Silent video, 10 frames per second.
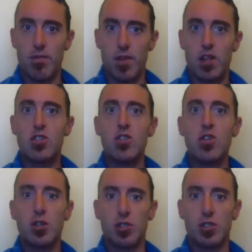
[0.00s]
It's
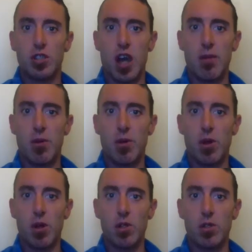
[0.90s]
not sustainable in the
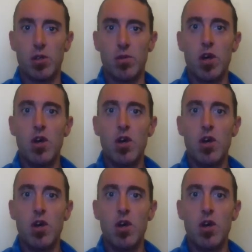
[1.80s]
long term.